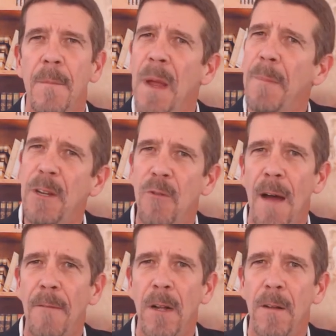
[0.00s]
maybe
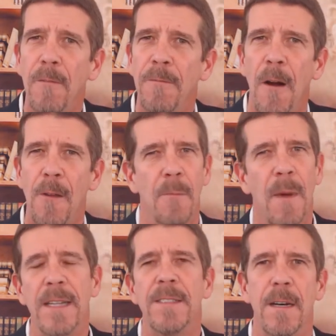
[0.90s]
travel a little farther
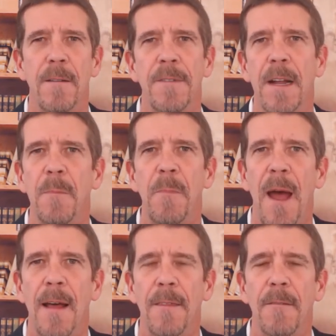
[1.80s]
myself down the
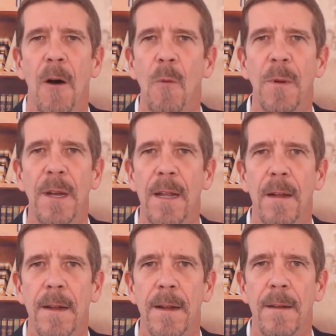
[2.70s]
path of hope and
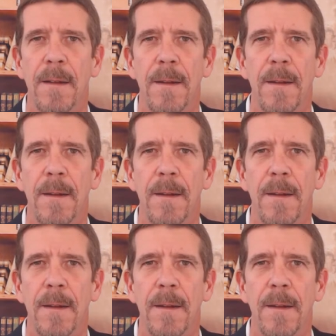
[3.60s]
healing.